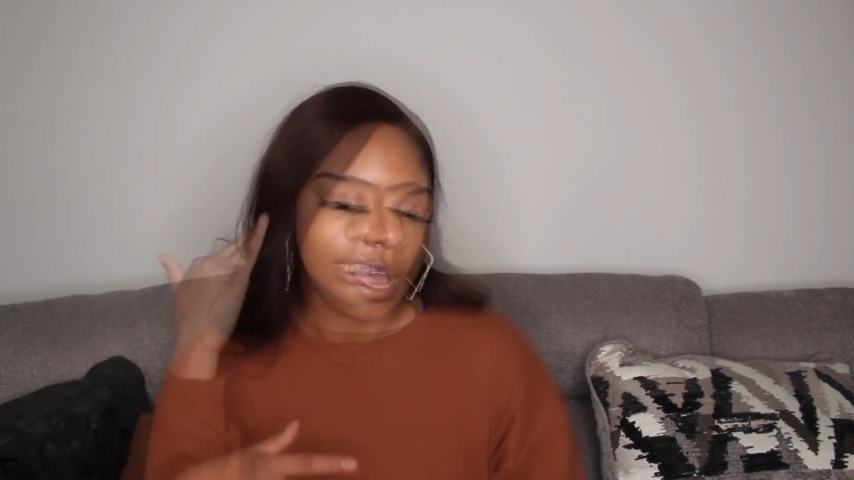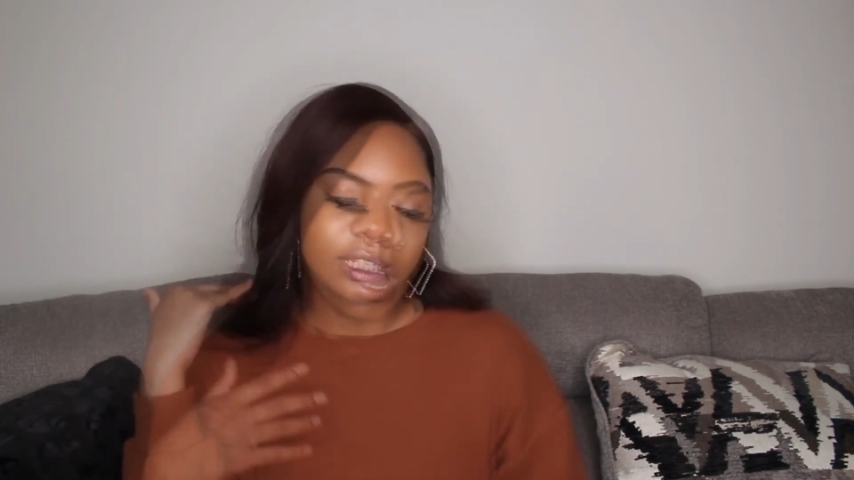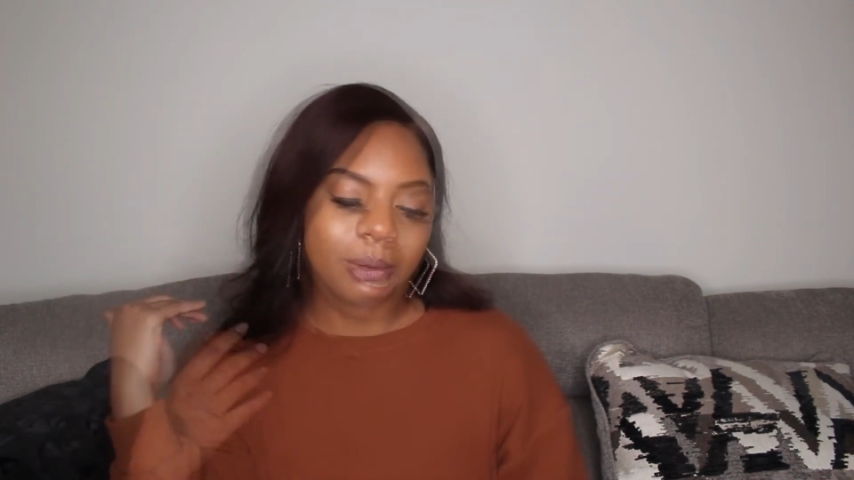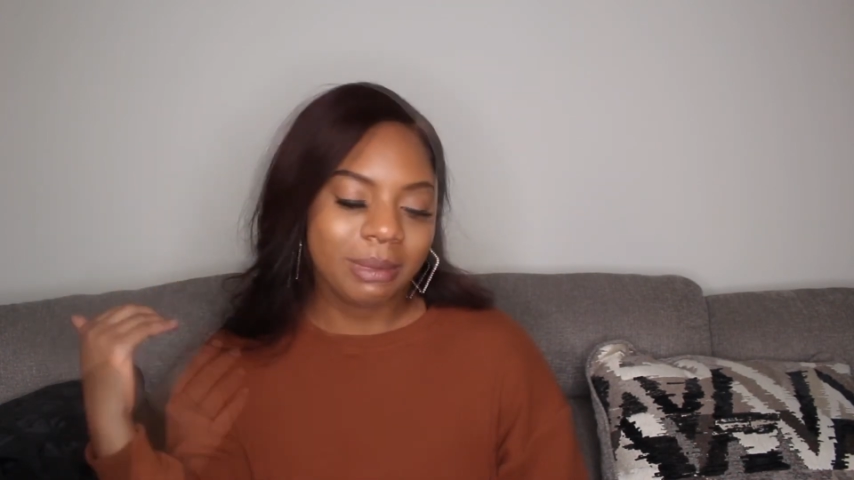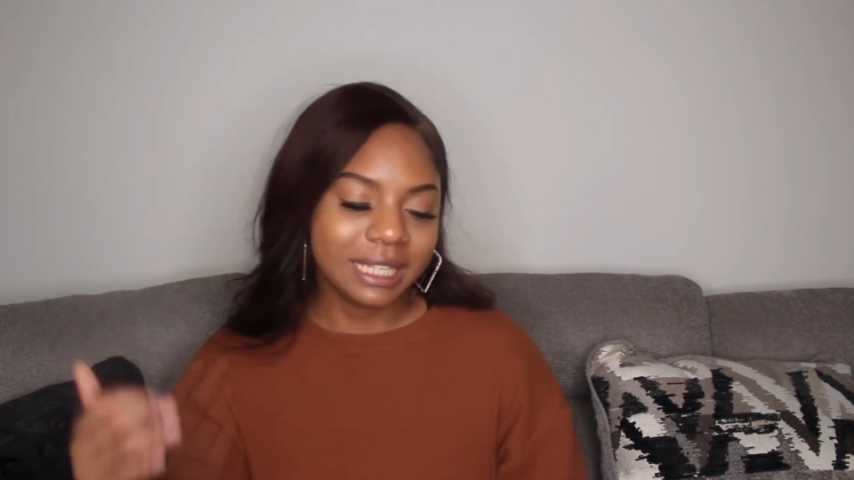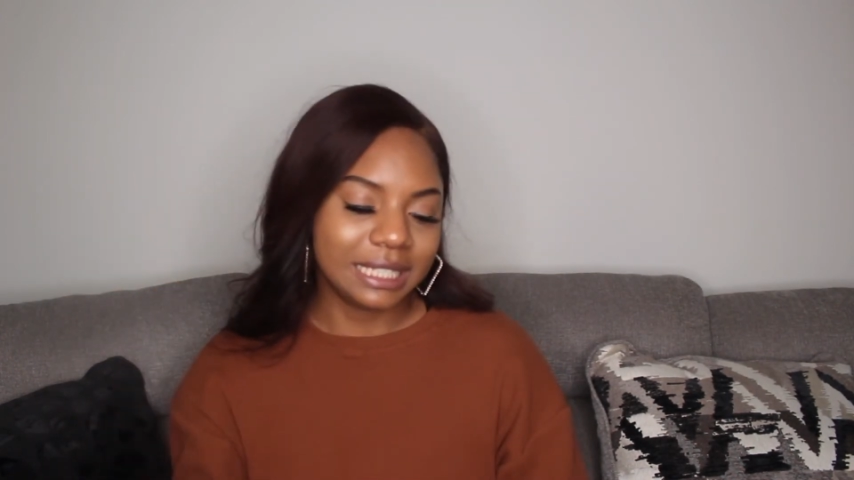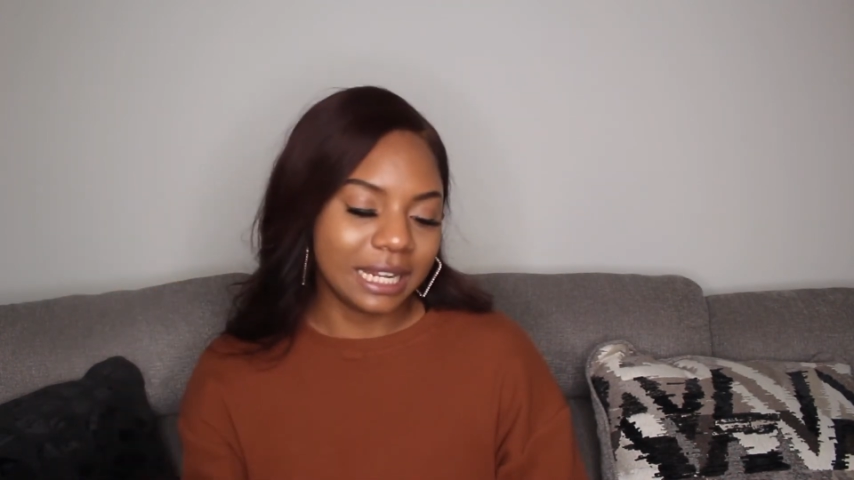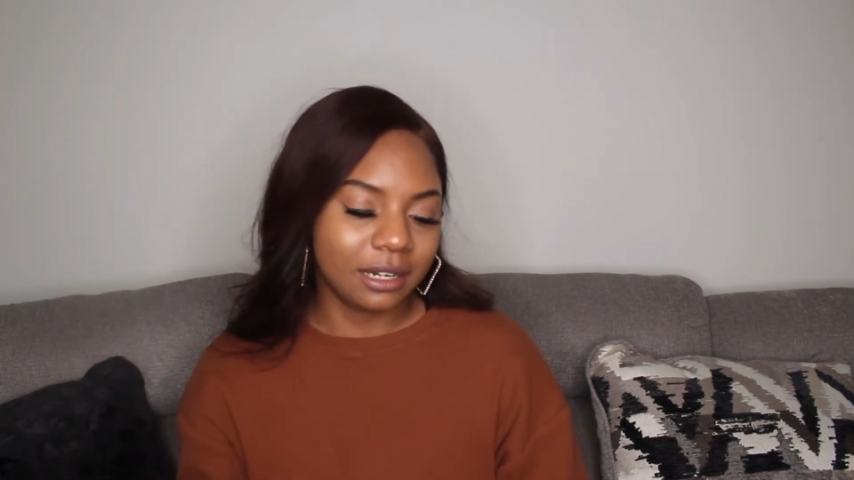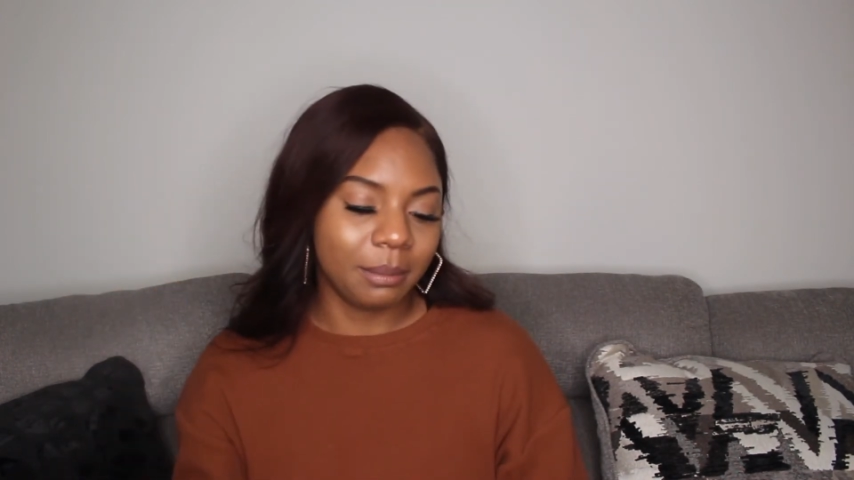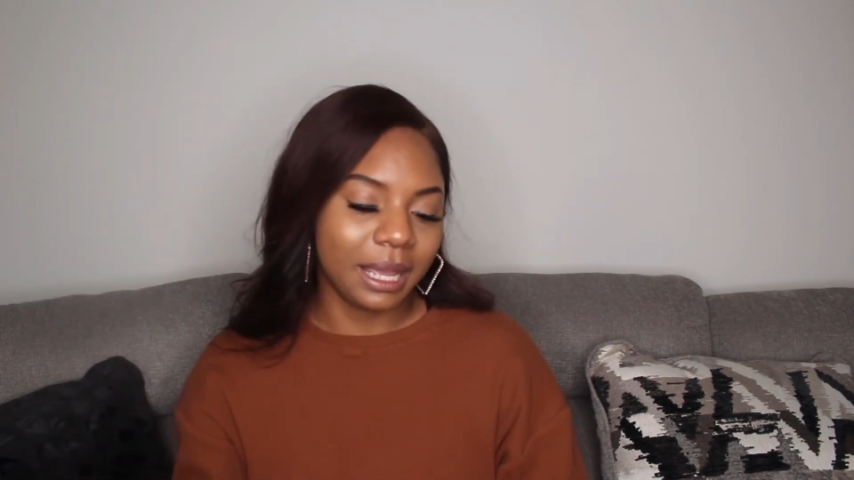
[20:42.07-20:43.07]
So me
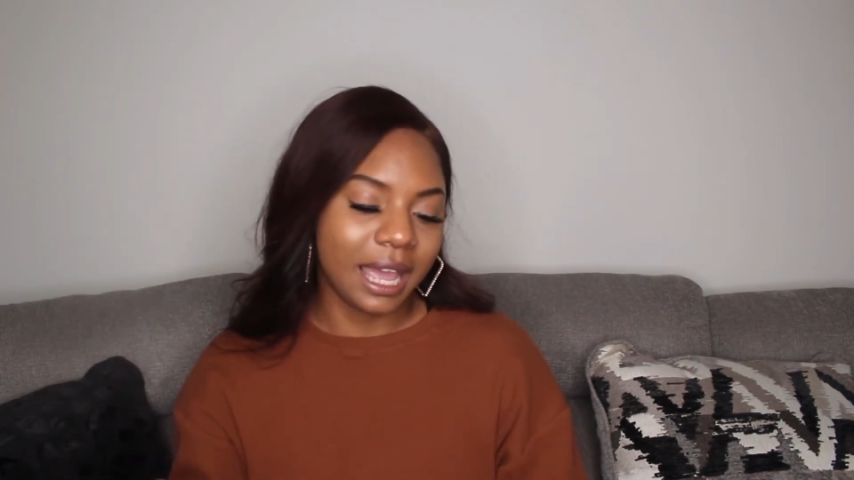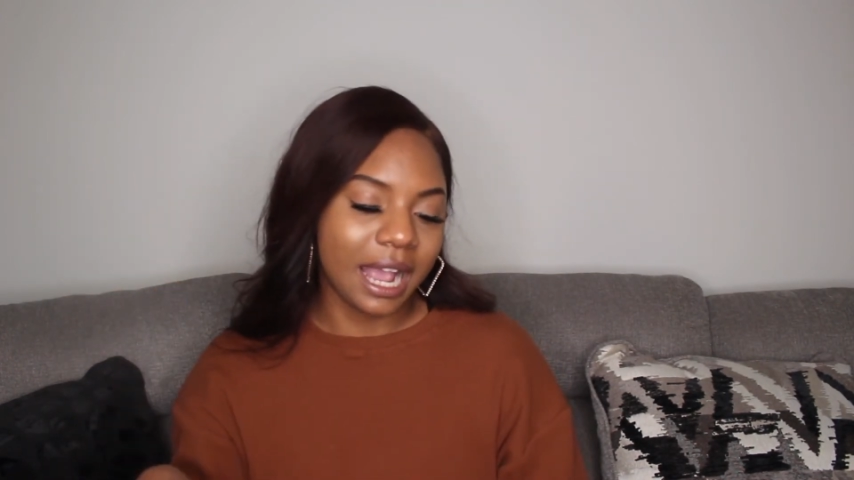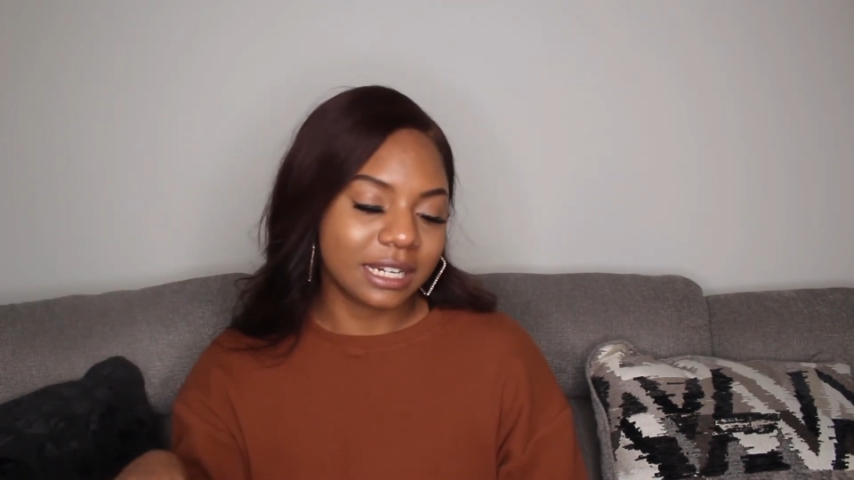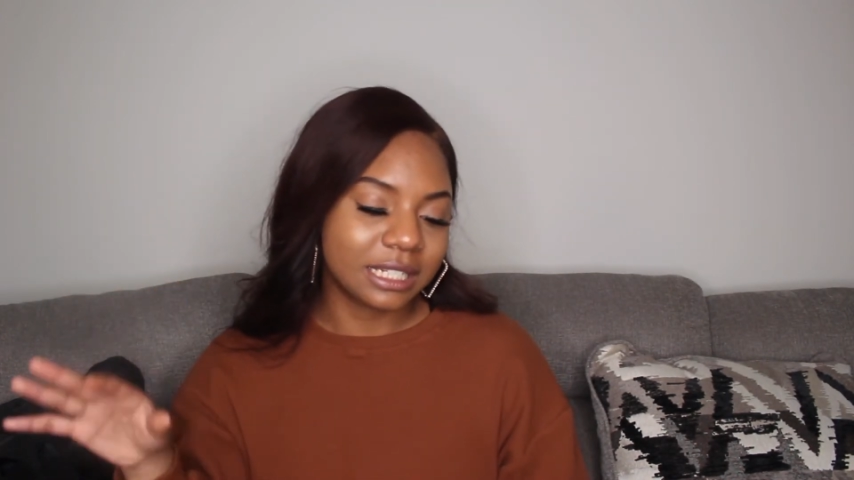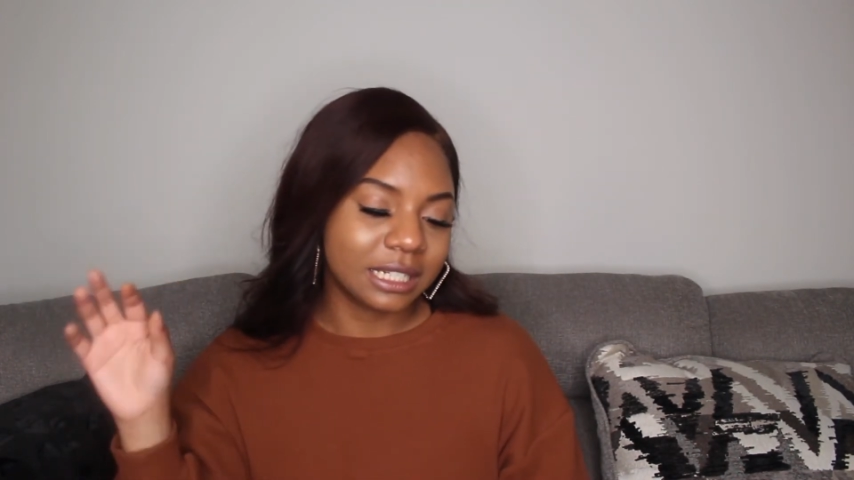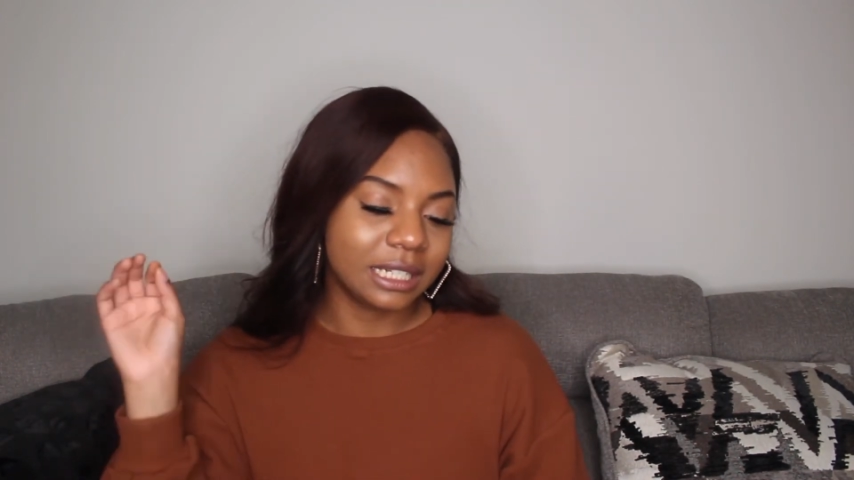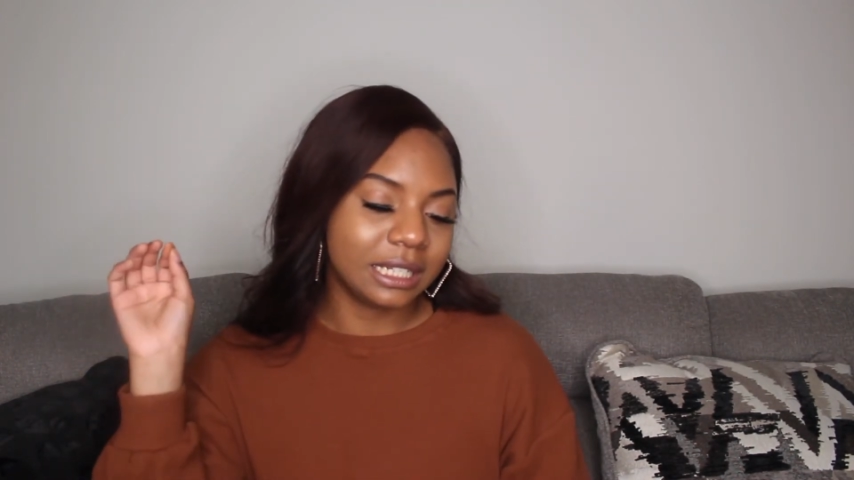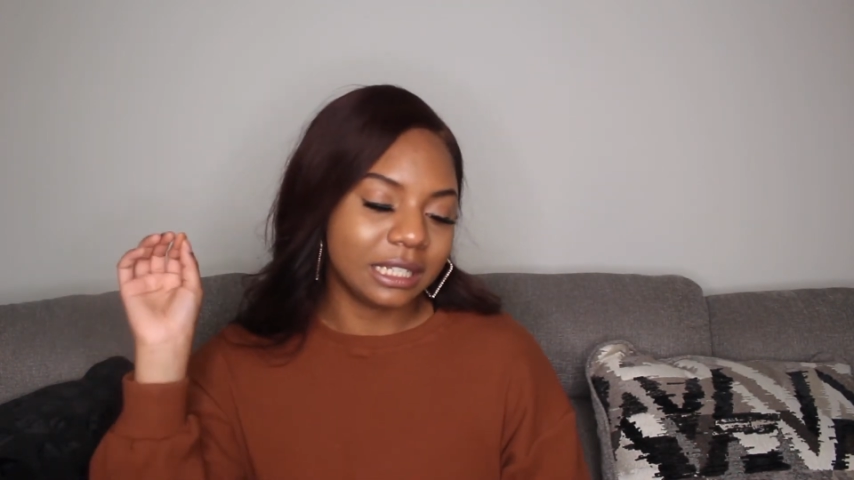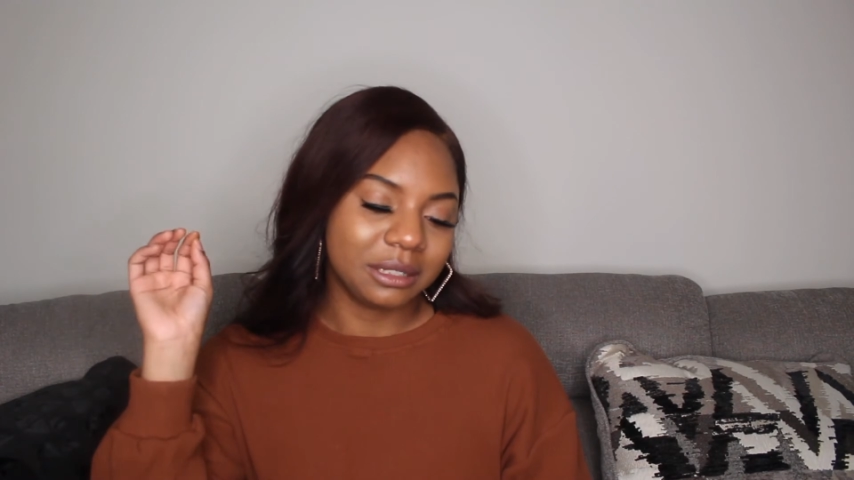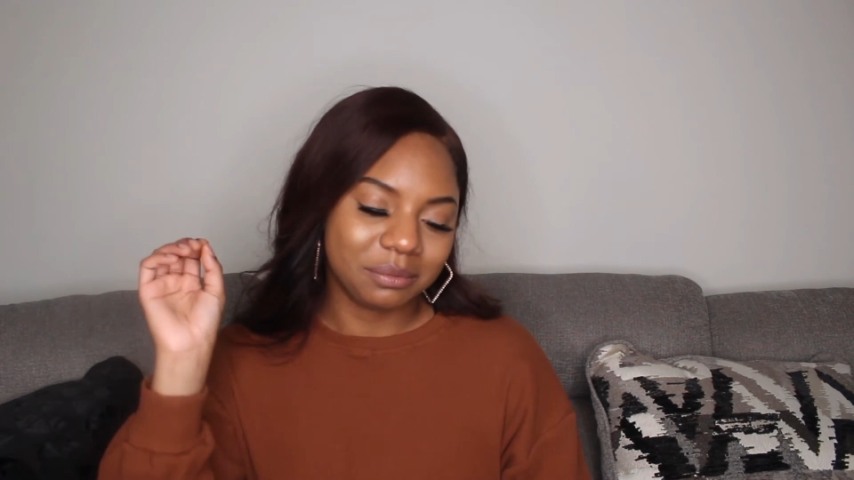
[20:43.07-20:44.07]
staying in the bed
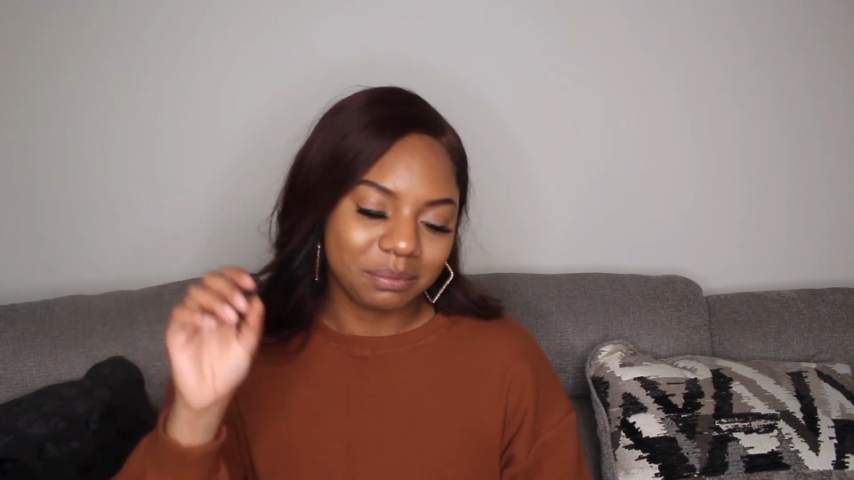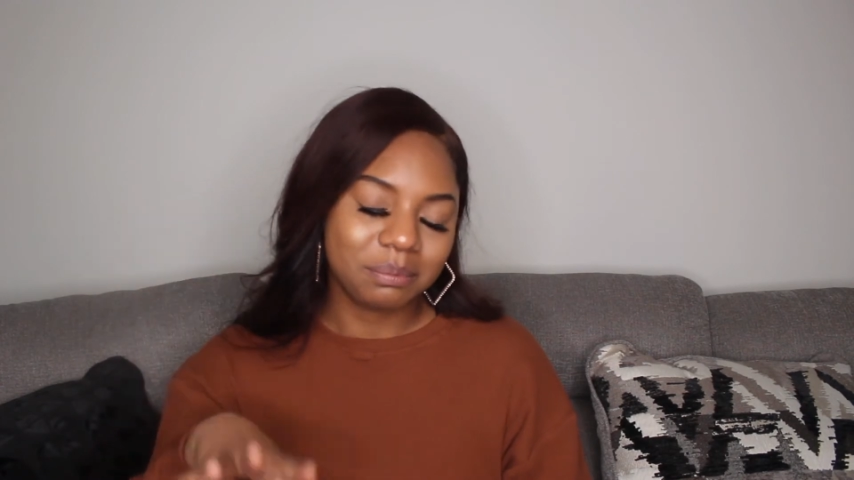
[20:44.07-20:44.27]
actually